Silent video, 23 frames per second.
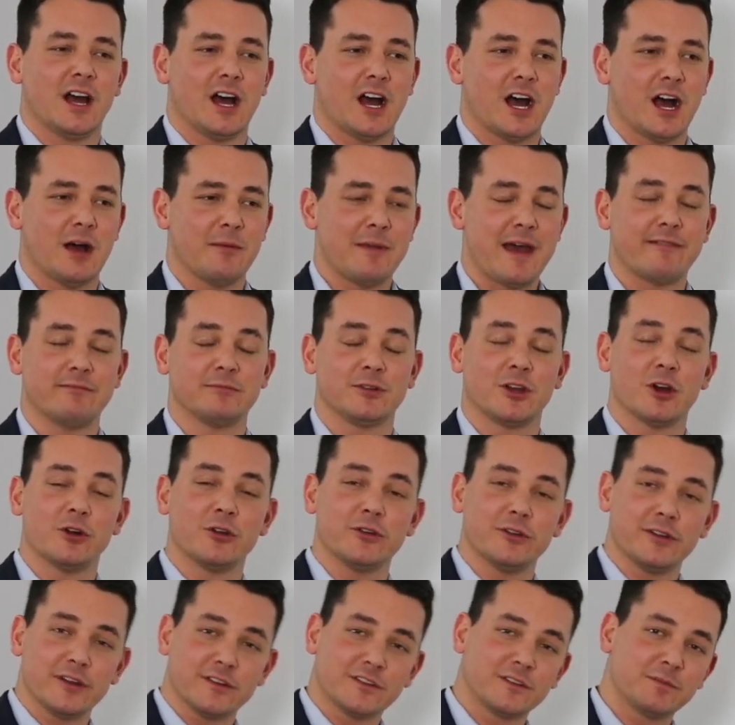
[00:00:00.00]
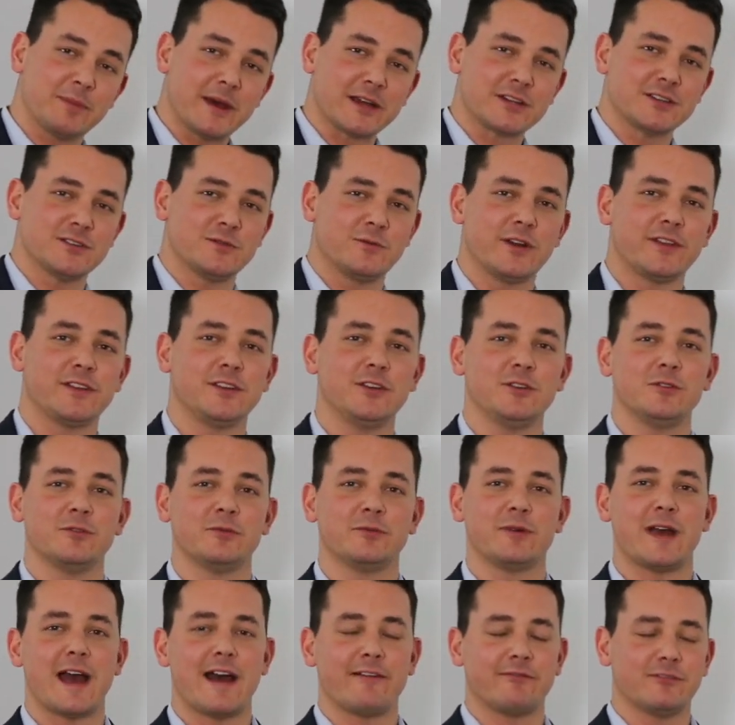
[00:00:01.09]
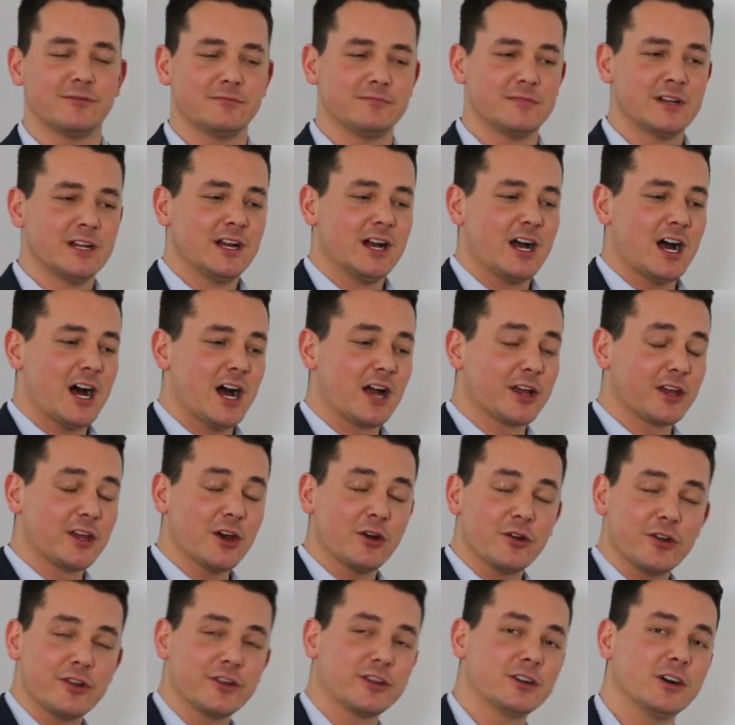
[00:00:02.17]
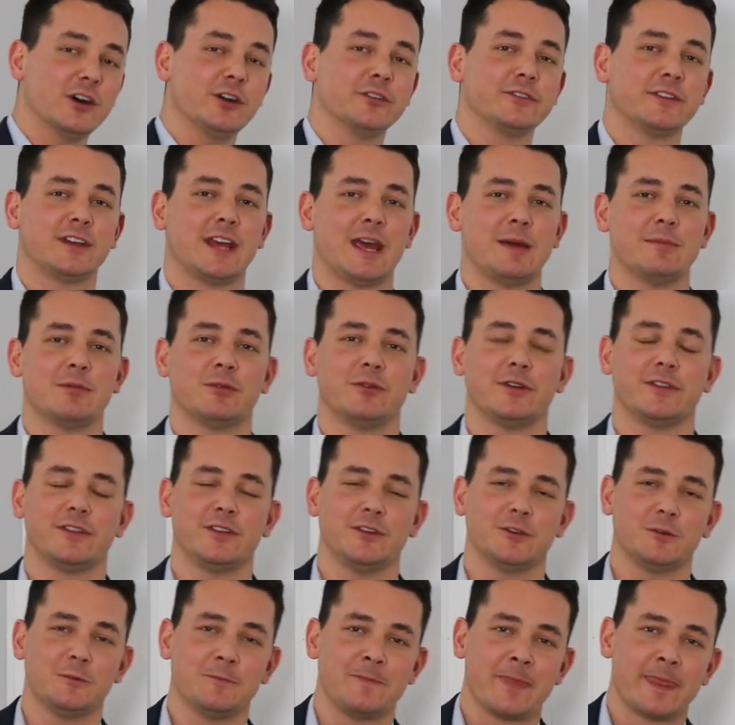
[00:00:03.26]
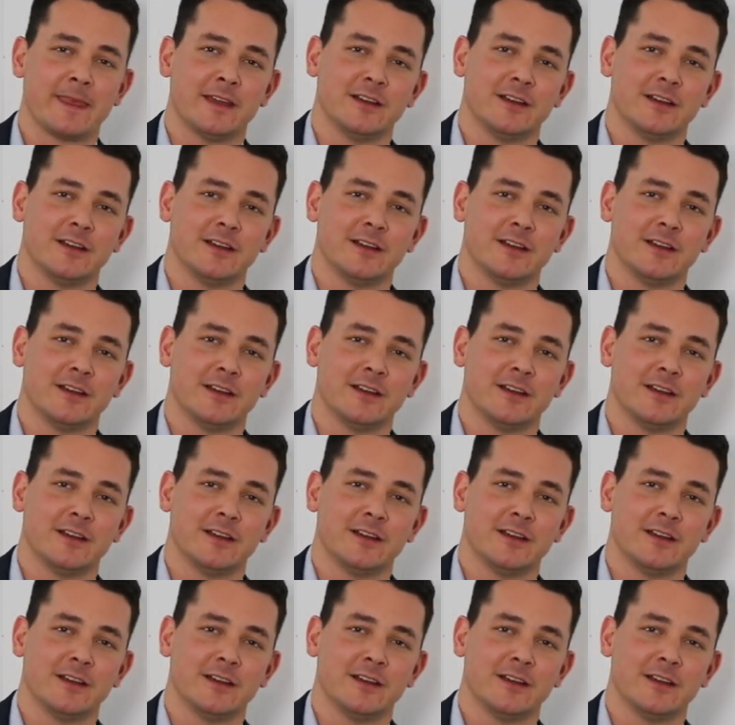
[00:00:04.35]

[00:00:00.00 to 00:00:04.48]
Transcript: Have them go to an inspection with you, have them go to the closing table with you.